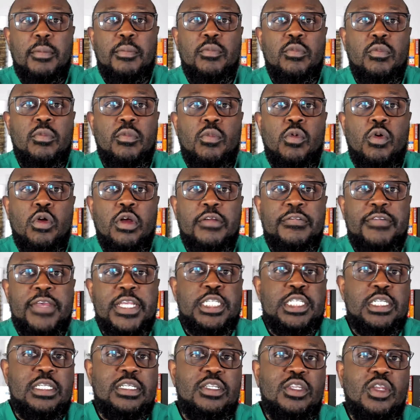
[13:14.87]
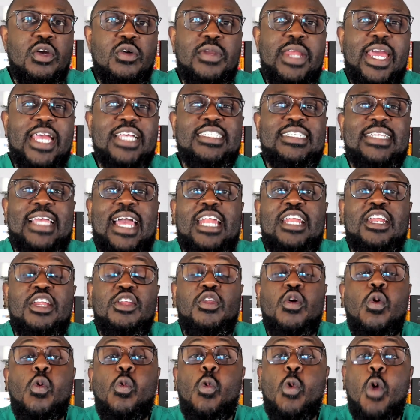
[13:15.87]
more affectionately known as kind of
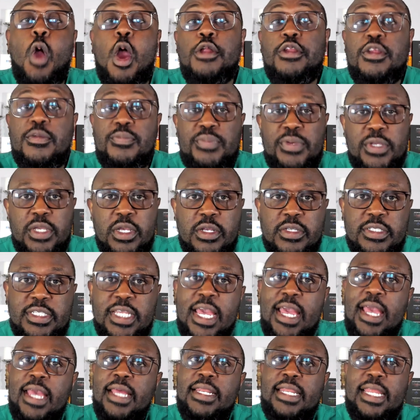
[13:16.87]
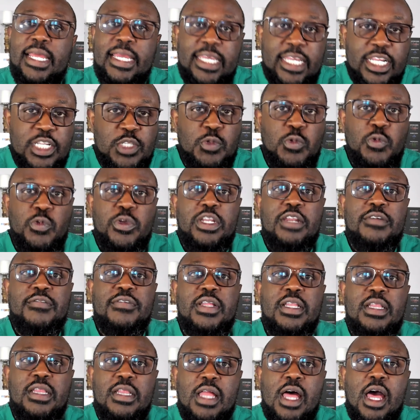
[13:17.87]
the water pills, that gets rid of a
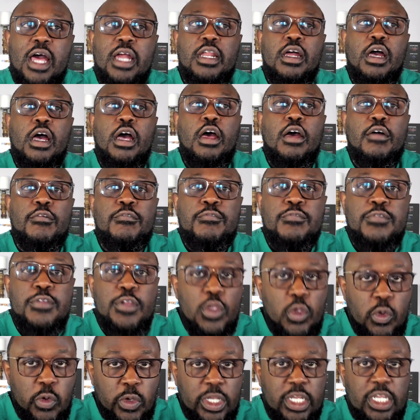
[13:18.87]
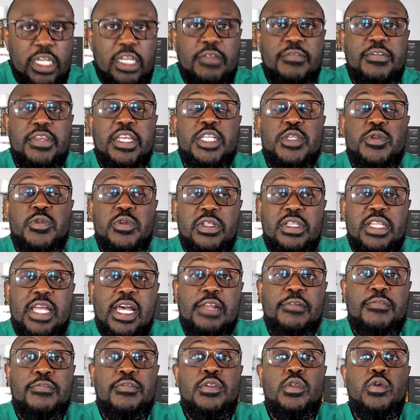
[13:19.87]
lot of fluid. And if it gets rid of a lot
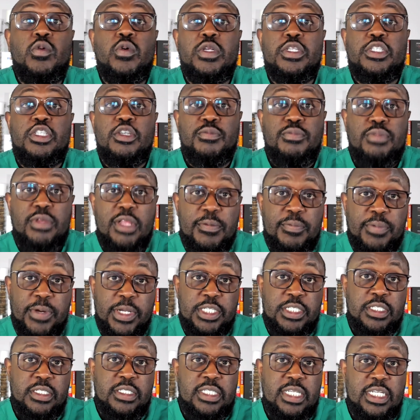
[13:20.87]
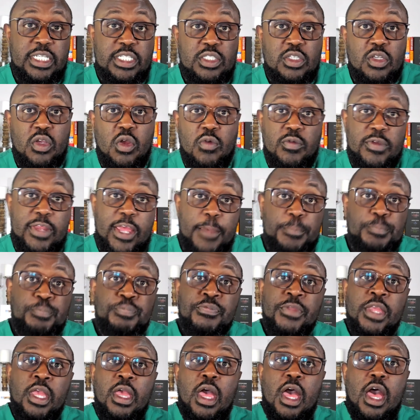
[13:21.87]
of fluid, your blood pressure tends to go down.
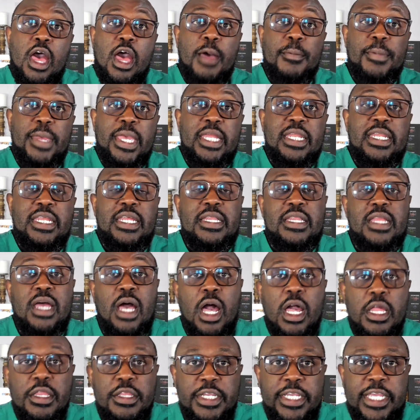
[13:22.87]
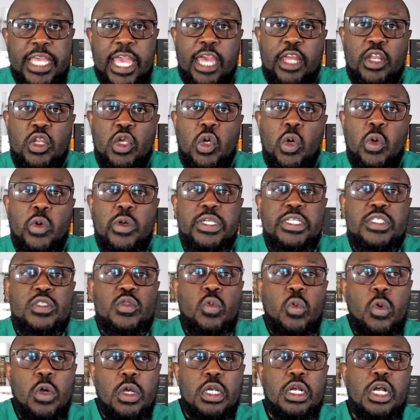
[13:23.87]
And then the other categories
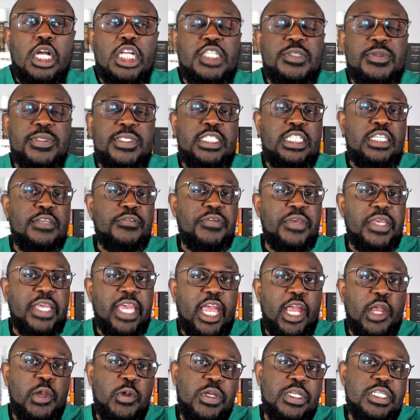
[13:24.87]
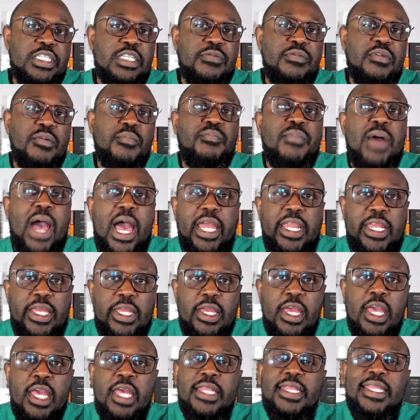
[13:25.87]
work on specific areas of the body.
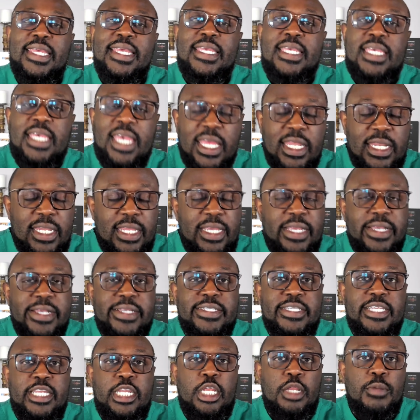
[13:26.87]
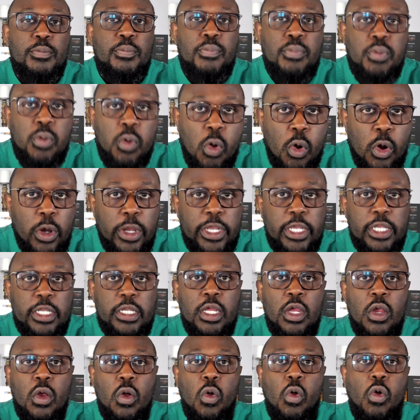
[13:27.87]
The kidney is an important
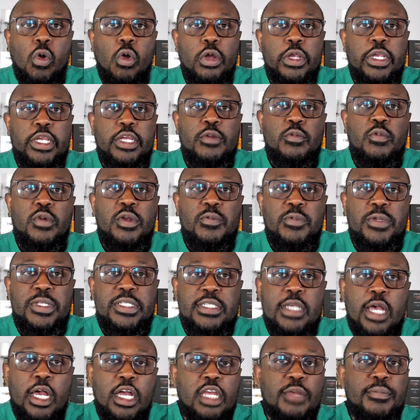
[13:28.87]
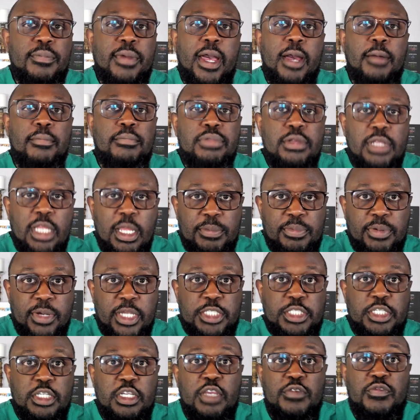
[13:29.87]
organ when we talk about blood
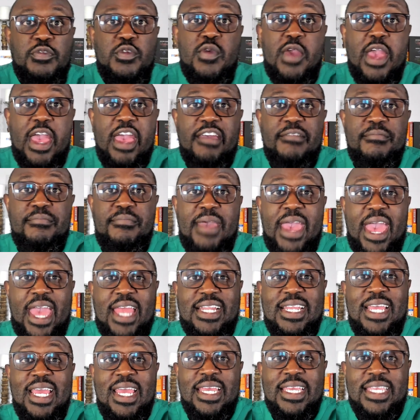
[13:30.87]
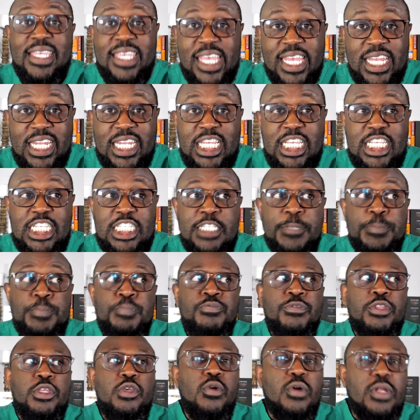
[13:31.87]
pressure. If you have bad kidneys,
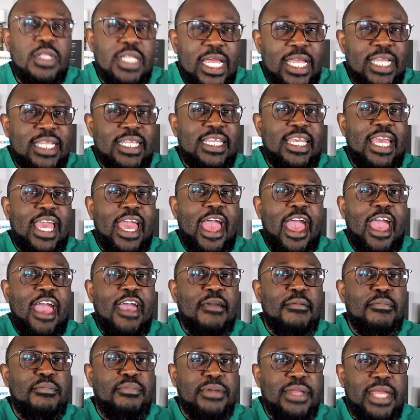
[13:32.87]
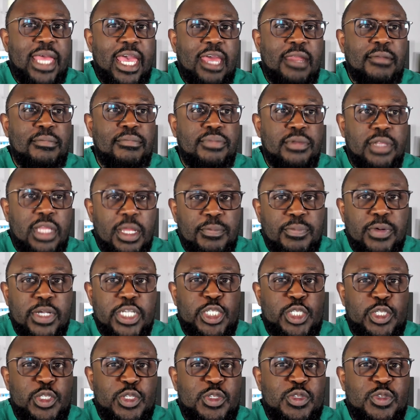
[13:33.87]
you will likely have bad blood
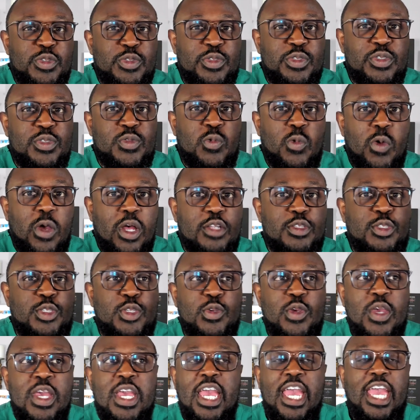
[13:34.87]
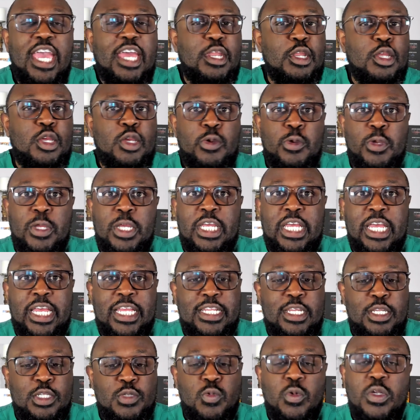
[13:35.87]
pressure issues as well too. And
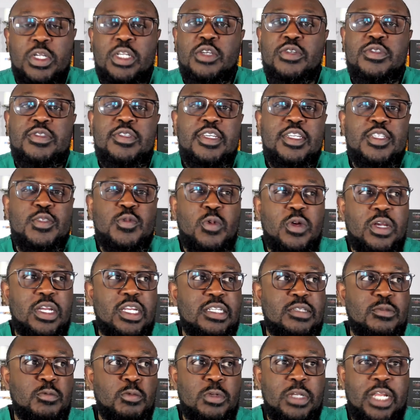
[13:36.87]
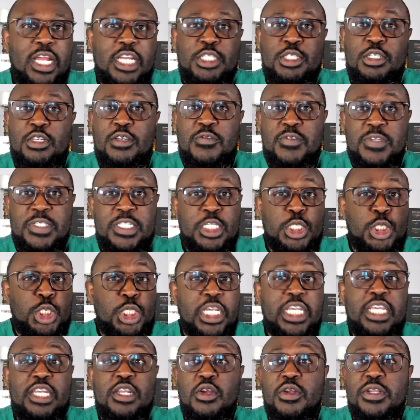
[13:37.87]
it's one of those things where we're not sure if it's the
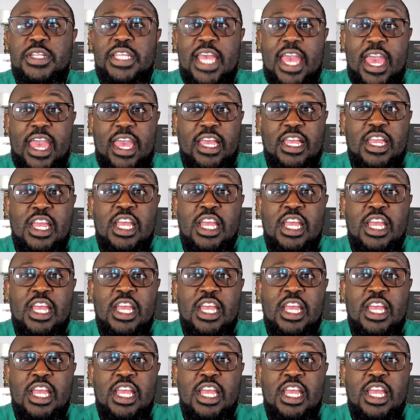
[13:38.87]
chicken or the egg,